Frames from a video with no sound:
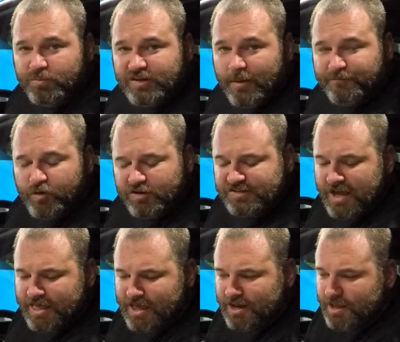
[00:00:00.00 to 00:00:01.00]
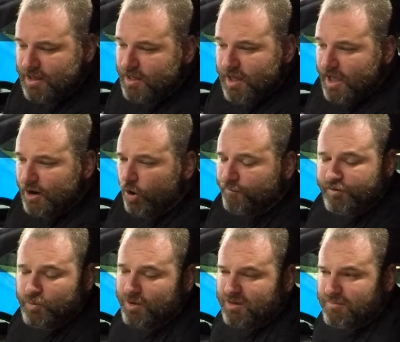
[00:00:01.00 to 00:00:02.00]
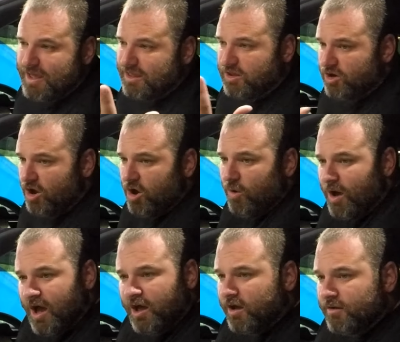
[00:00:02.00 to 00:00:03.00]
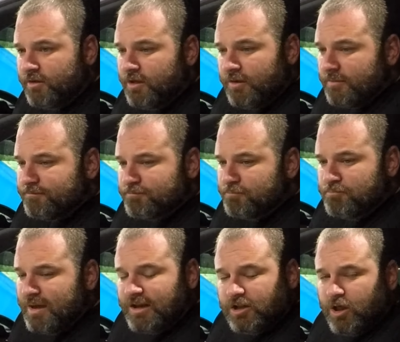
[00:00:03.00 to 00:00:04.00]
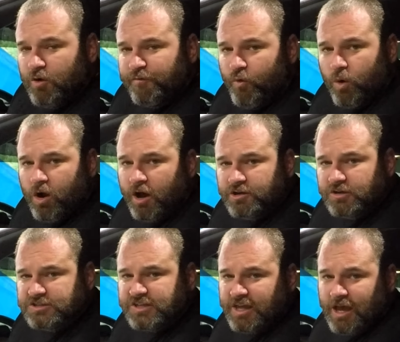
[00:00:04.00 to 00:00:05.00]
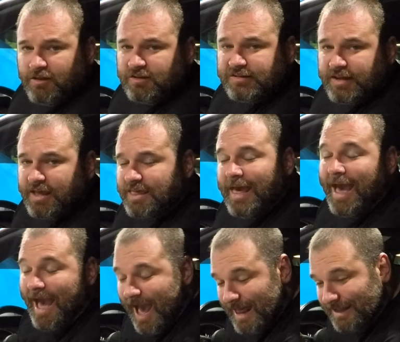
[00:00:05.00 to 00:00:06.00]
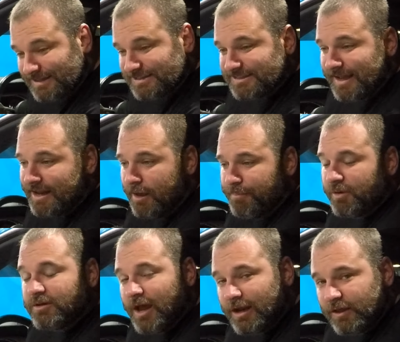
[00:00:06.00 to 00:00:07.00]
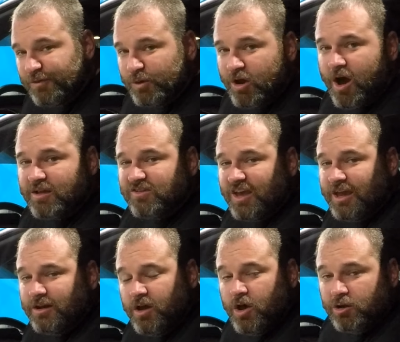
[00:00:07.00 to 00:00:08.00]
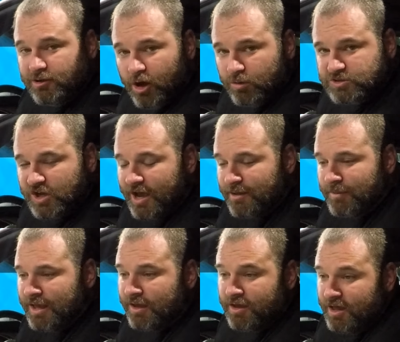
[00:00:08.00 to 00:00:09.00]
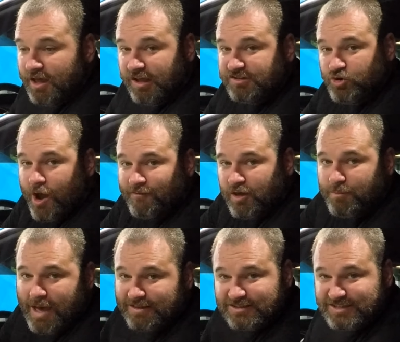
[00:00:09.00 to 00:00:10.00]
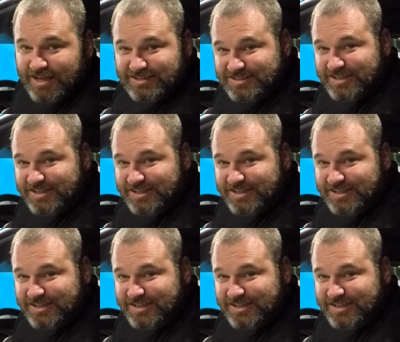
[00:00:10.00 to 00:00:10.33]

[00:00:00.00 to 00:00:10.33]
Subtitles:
up for a second, and hopefully we can make, you know, mid to low 400s. Again, this is a catted setup, 93 octane, low timing. He's driving it back to Tennessee